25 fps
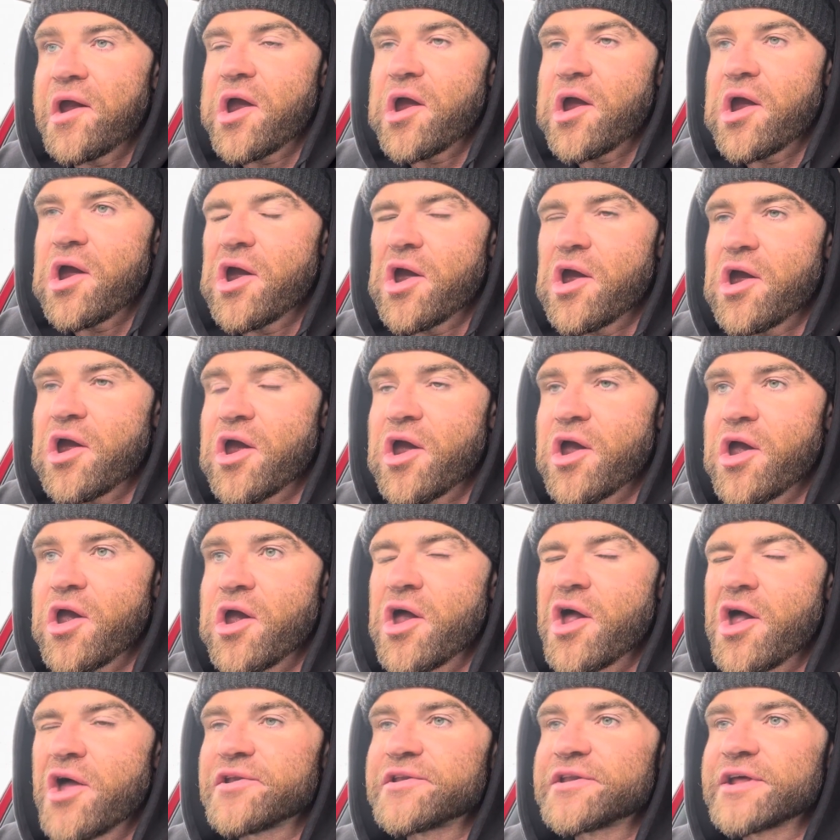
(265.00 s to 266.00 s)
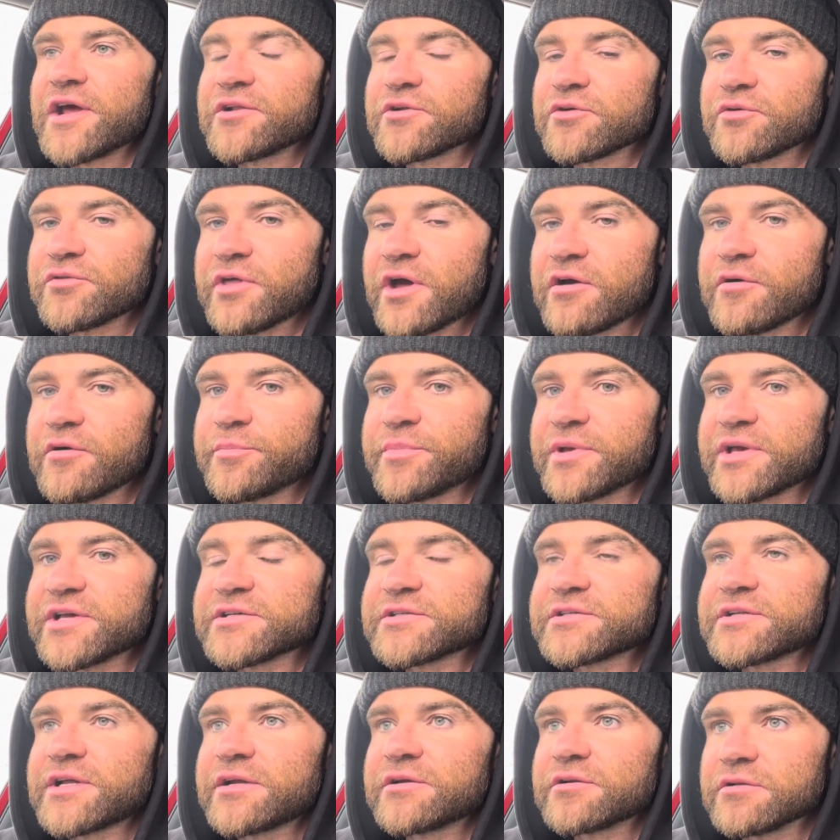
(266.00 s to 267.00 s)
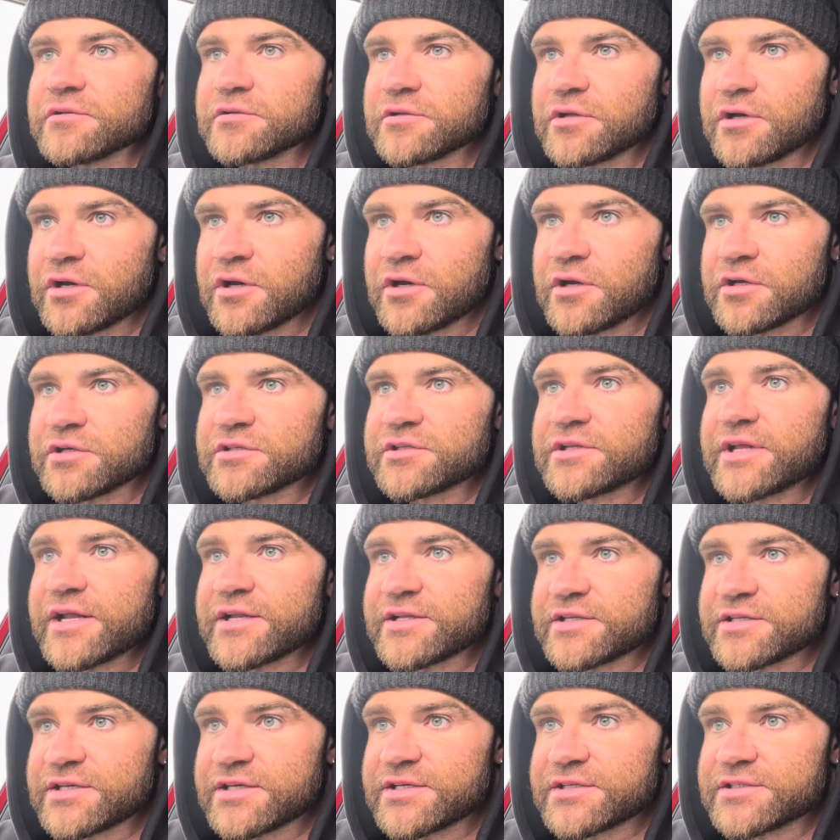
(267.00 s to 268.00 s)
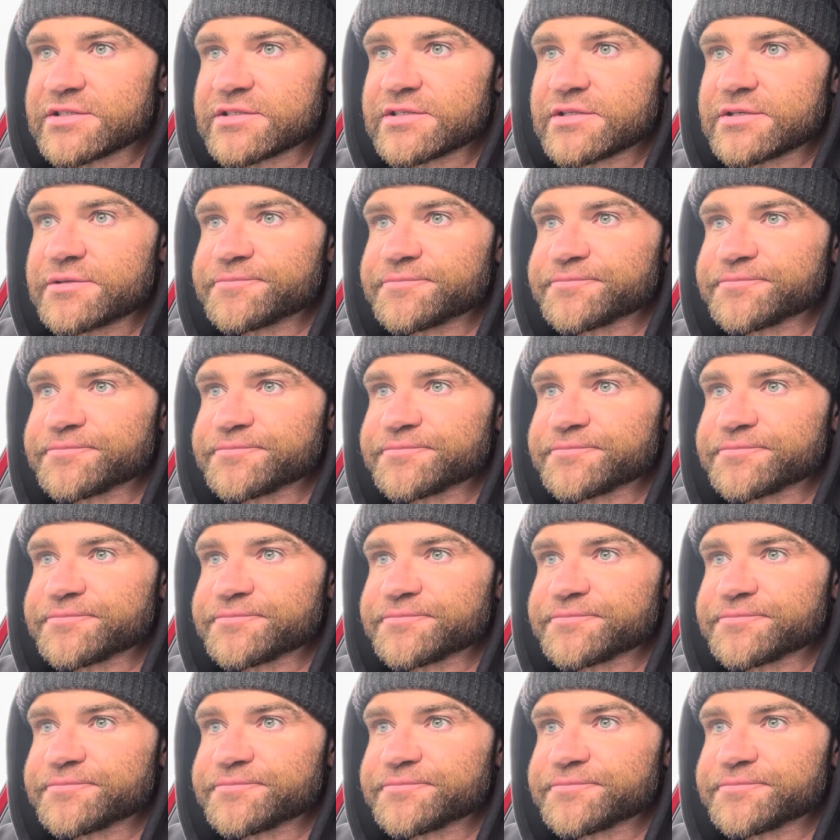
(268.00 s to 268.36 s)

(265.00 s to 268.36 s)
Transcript: dental therapist, dental nurse, dentist.